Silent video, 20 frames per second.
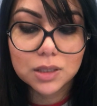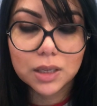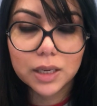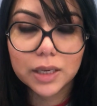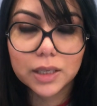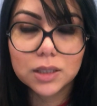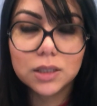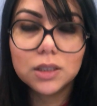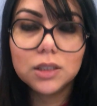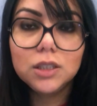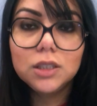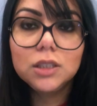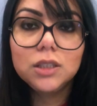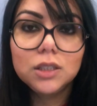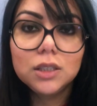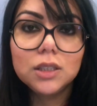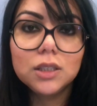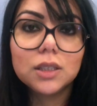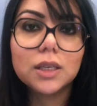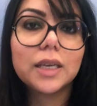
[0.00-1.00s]
like,
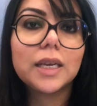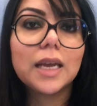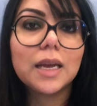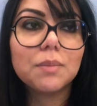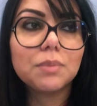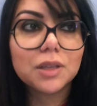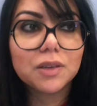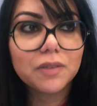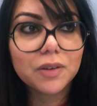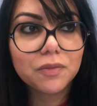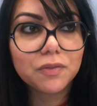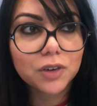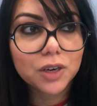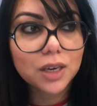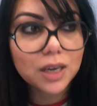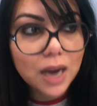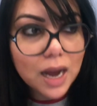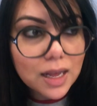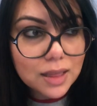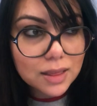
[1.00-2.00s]
I can't believe I
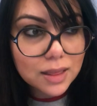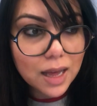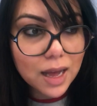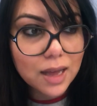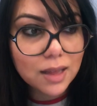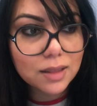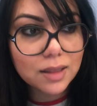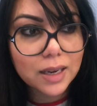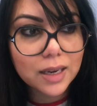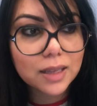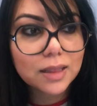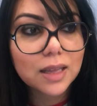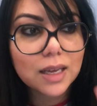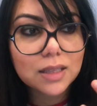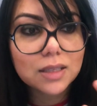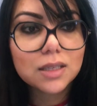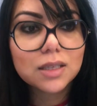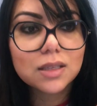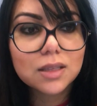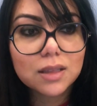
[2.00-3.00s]
forgot that. Like,
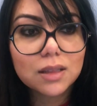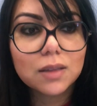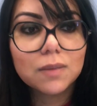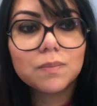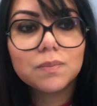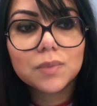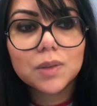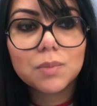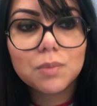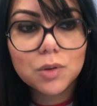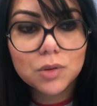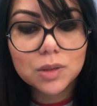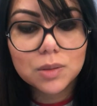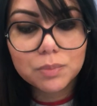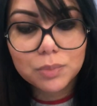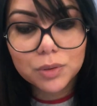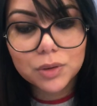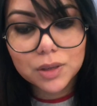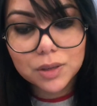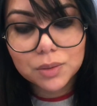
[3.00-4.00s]
that's the most
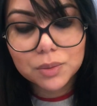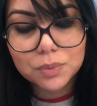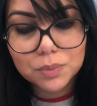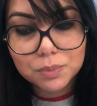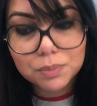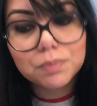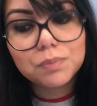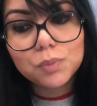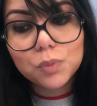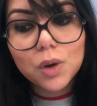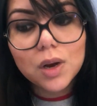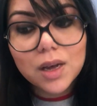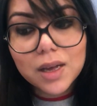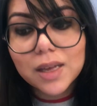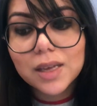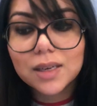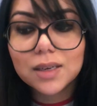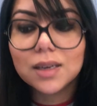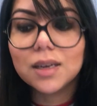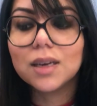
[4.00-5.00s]
important
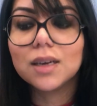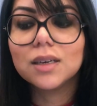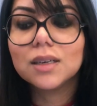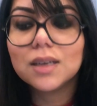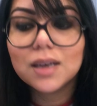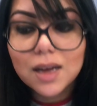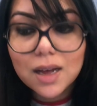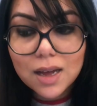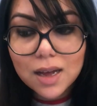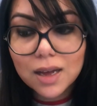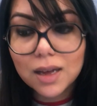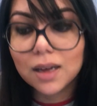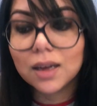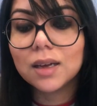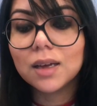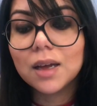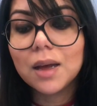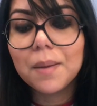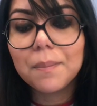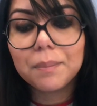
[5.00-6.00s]
one.
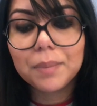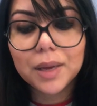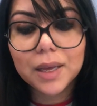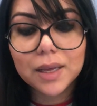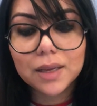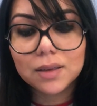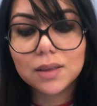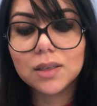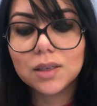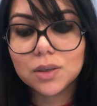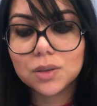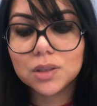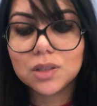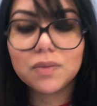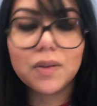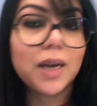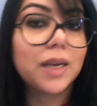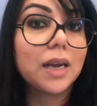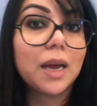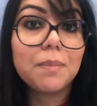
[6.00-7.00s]
But it's
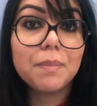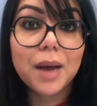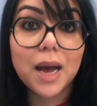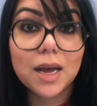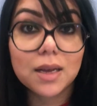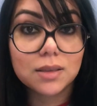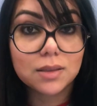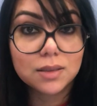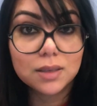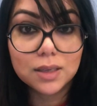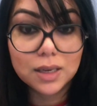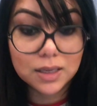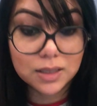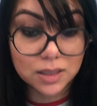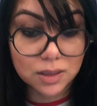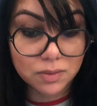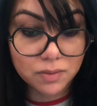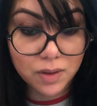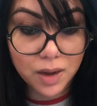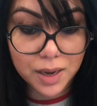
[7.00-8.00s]
fine. I passed and I
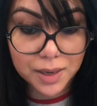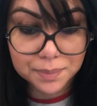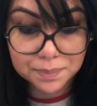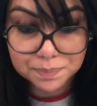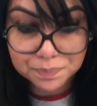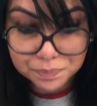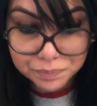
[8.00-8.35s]
did fine.